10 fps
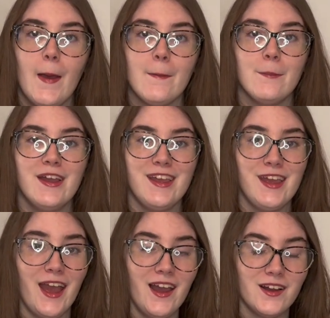But
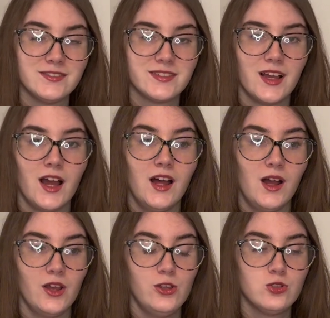yeah.
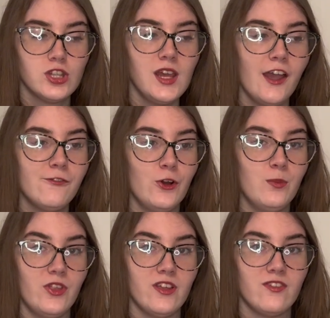Uh, usually I
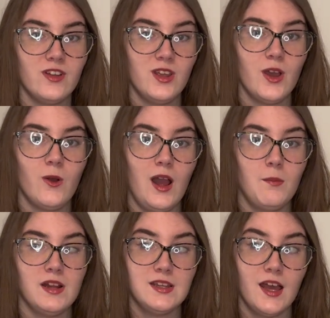film this video at
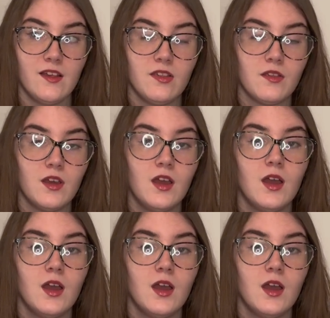my desk,